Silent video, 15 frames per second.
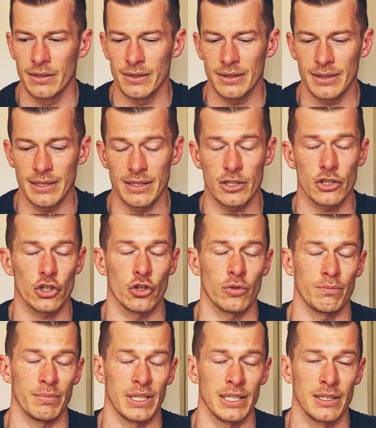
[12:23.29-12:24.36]
this should
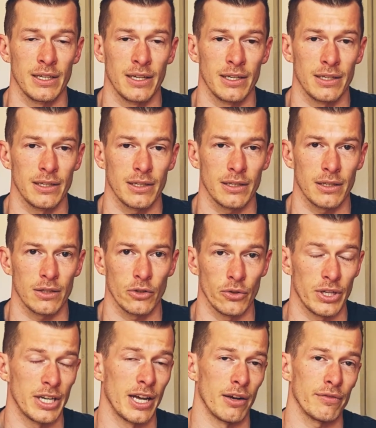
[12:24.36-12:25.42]
be good
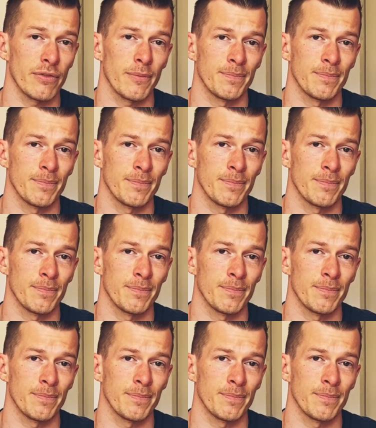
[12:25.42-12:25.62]
enough.